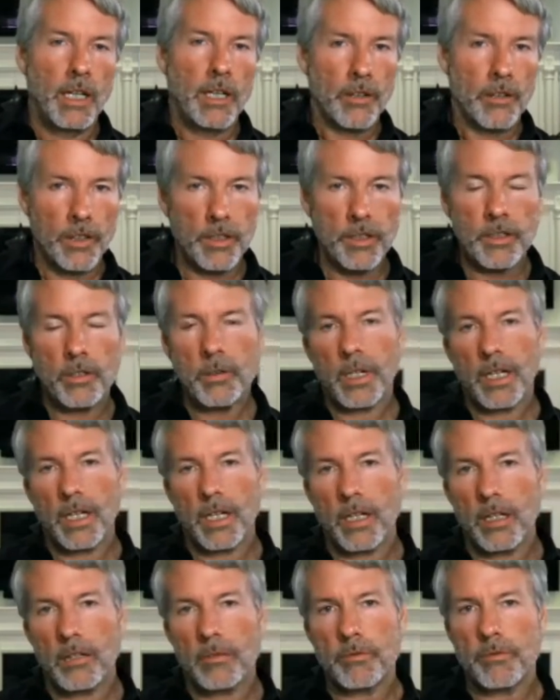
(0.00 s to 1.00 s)
Then you
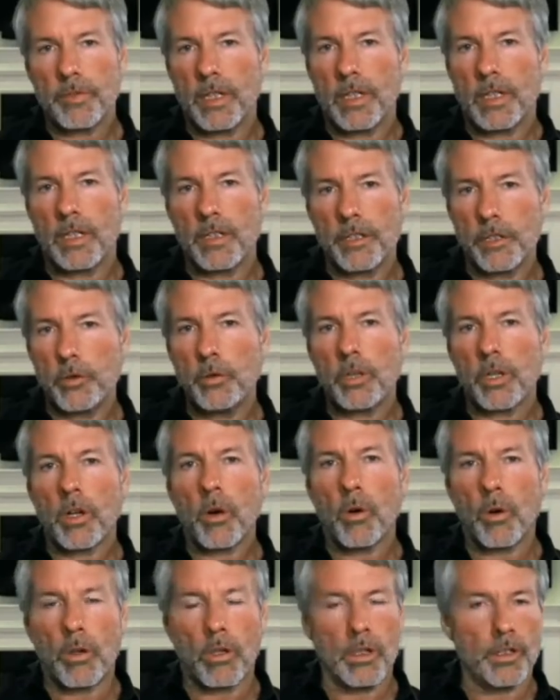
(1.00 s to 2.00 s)
have
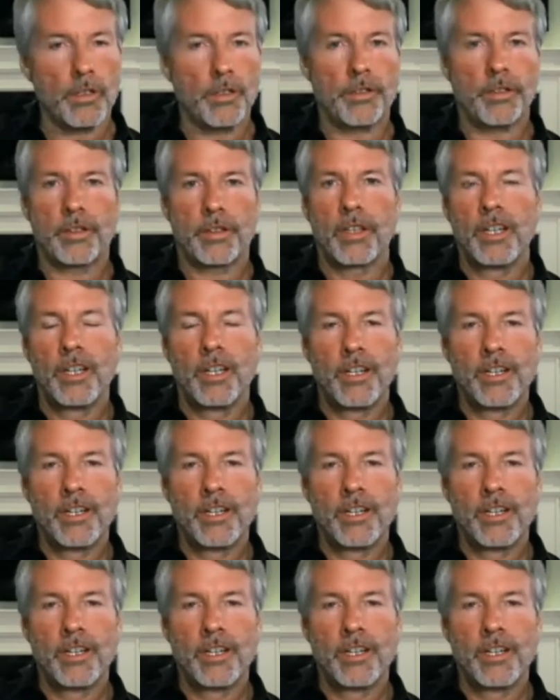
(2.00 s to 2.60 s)
unicorns.